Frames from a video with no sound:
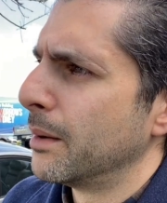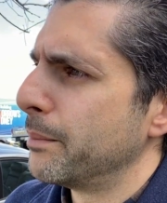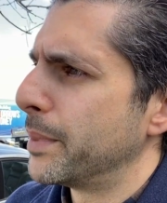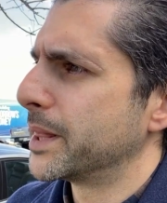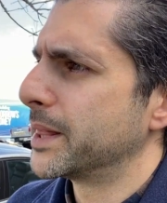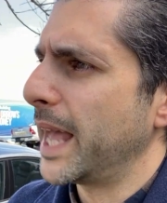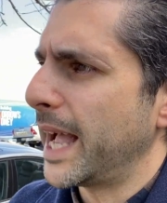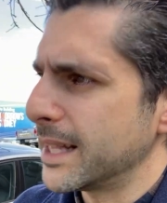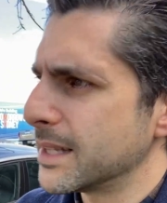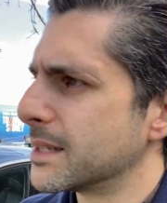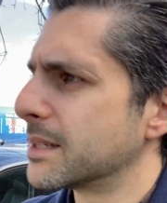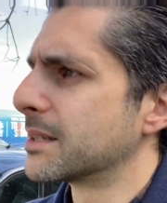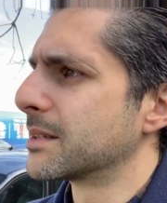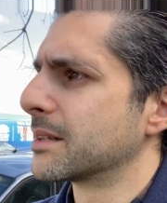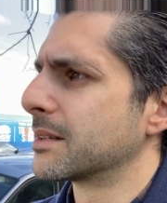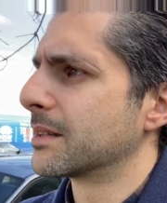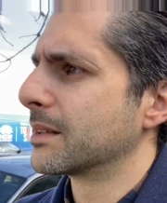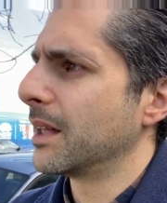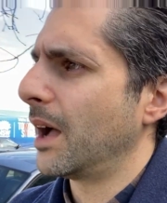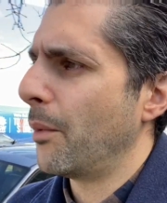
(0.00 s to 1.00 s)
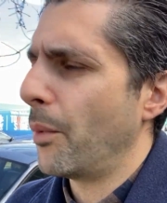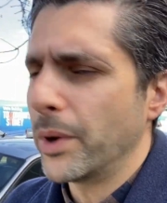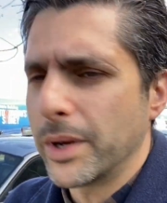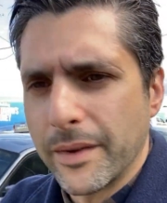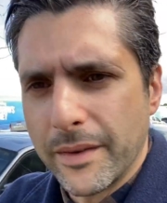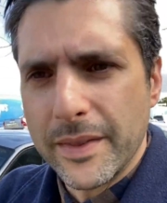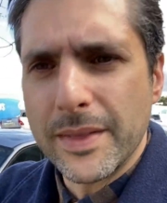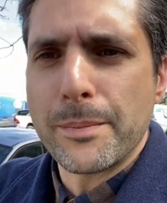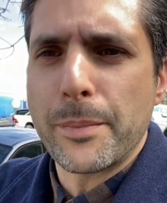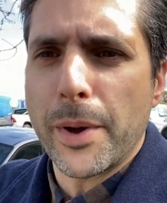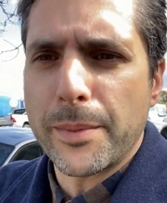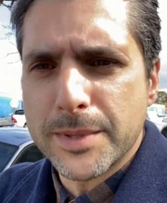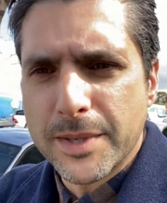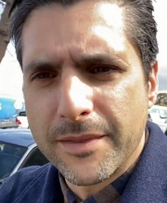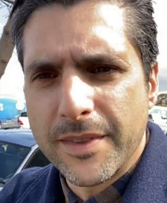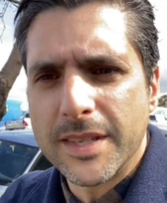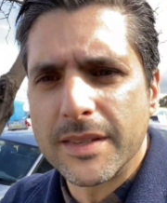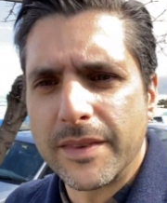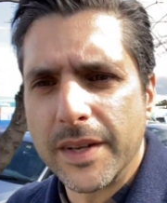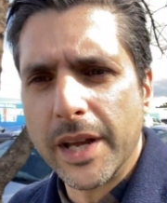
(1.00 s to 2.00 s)
that's, the purpose of
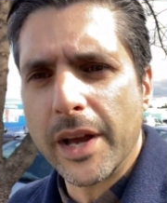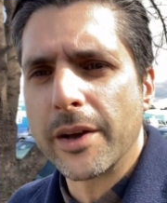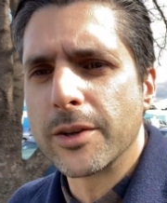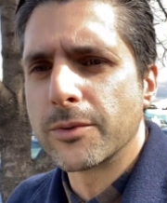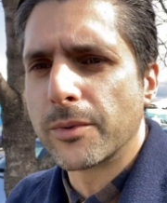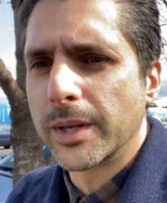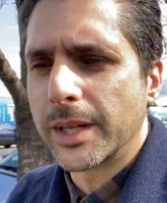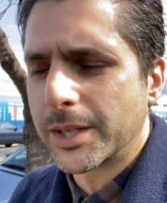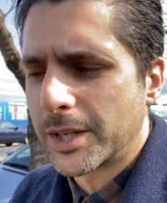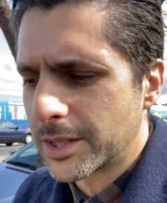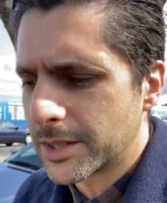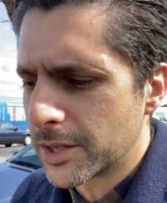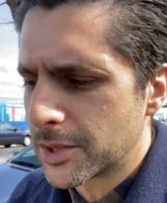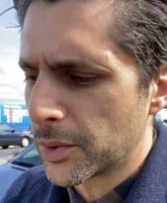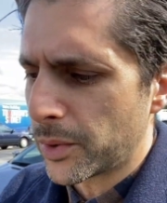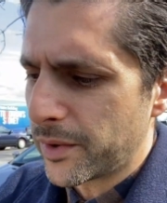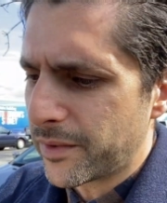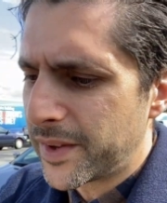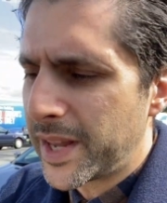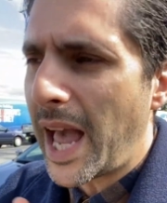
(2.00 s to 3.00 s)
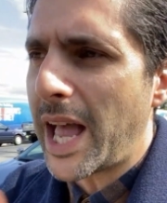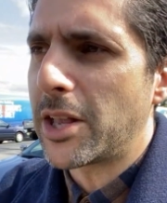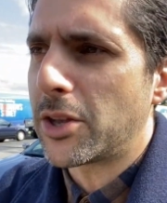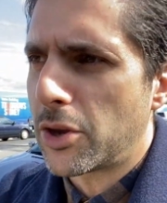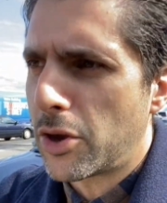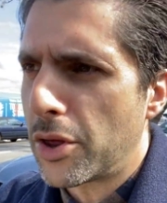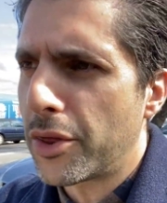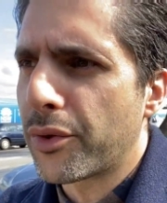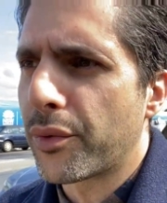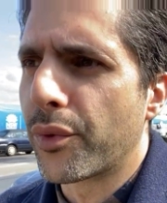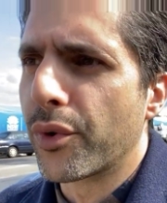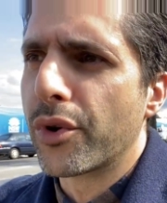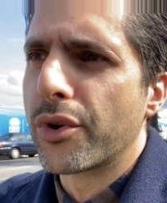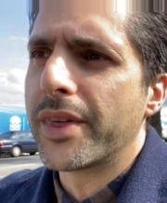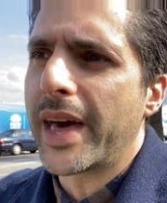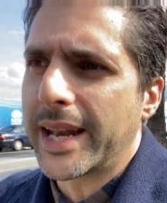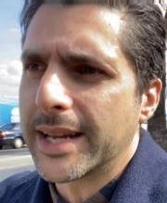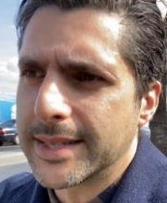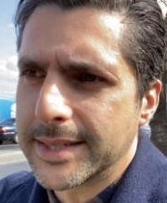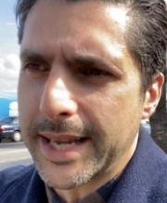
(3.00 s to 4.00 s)
this video is really just to sort of get you through
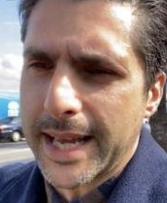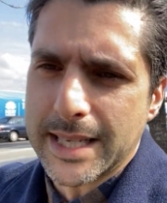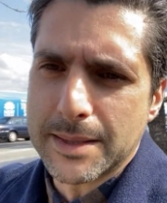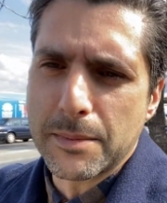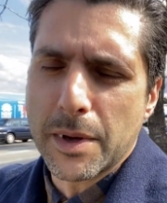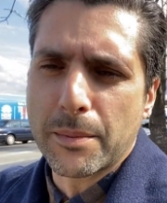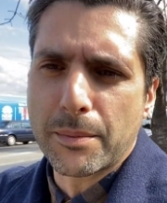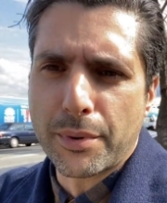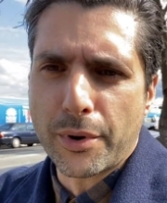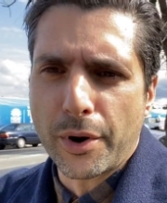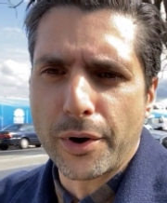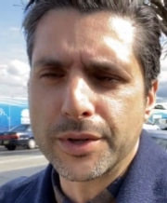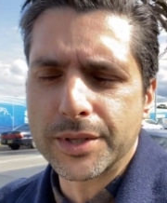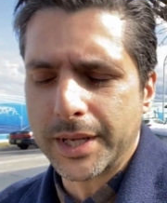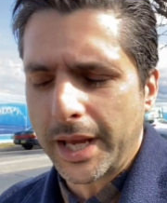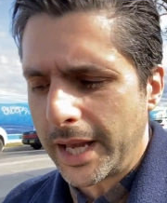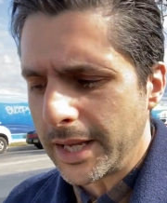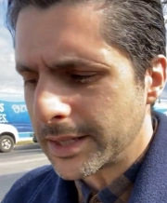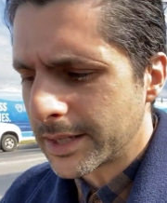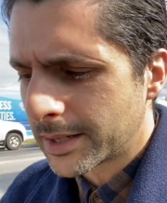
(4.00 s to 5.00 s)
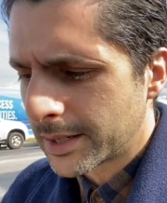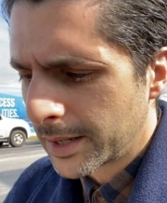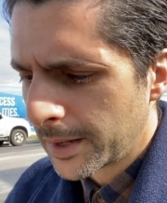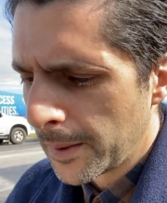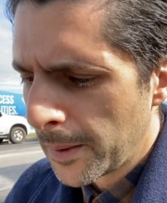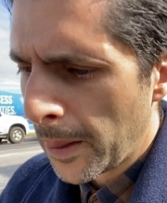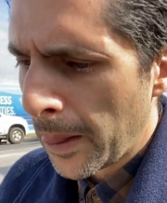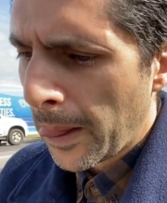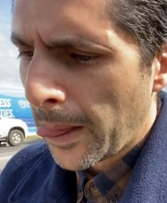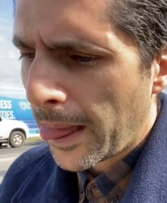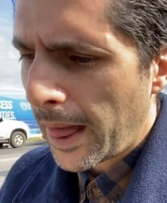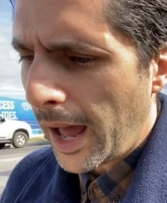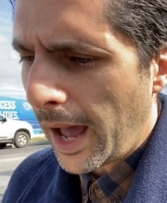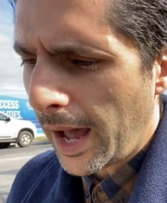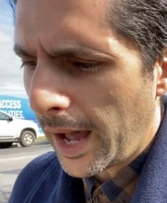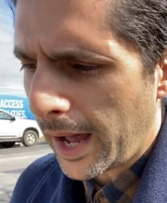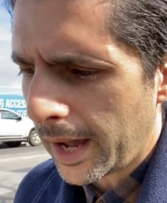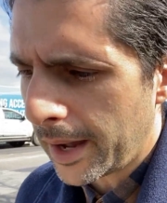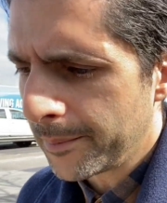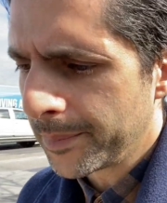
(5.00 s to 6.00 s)
that assessment process,
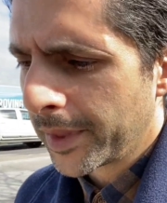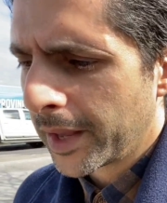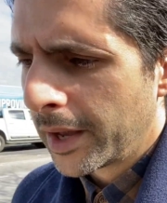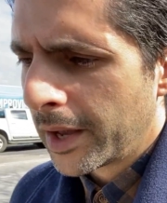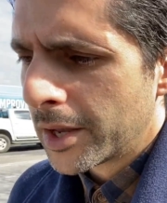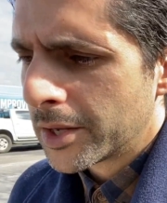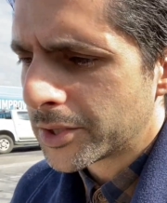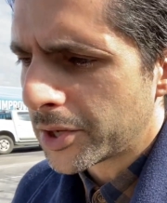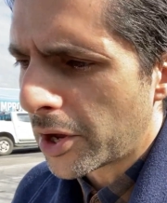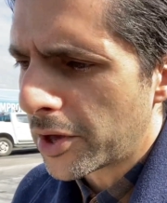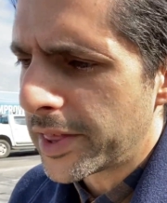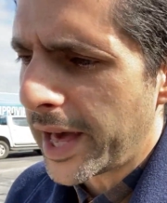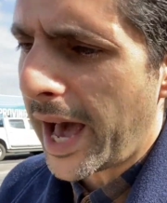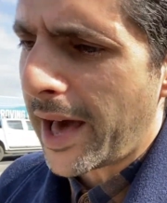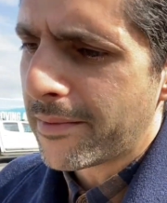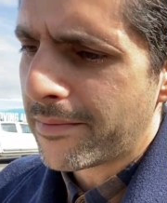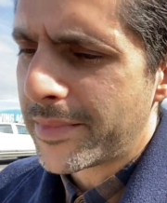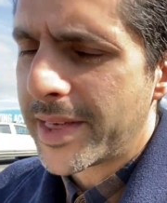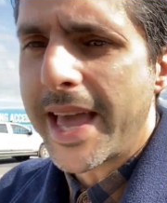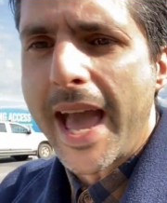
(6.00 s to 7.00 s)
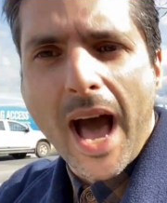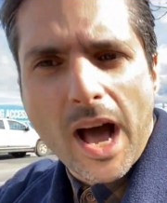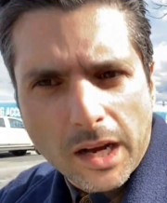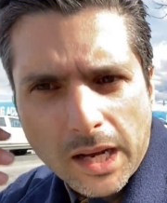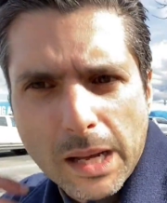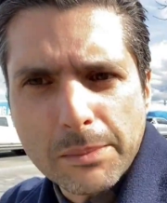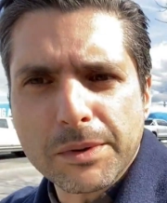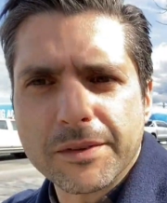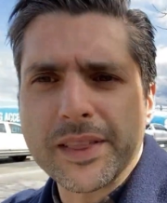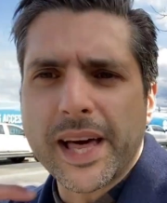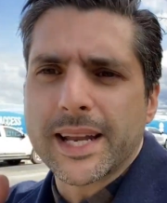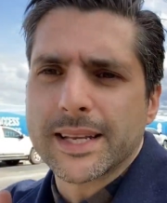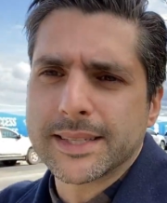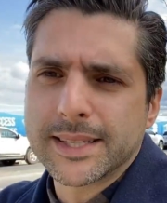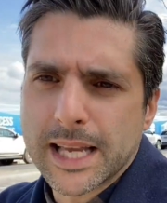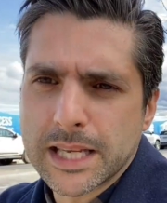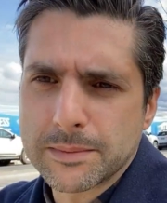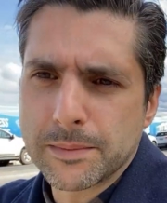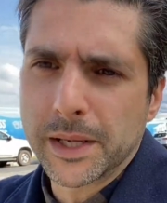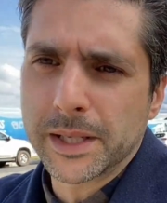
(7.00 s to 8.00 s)
so that the outcome of that
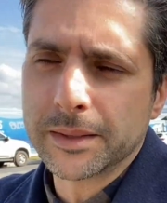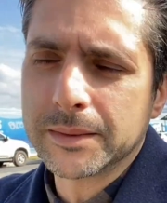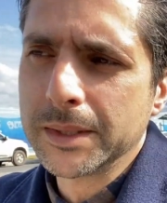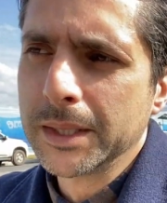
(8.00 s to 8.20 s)
assessment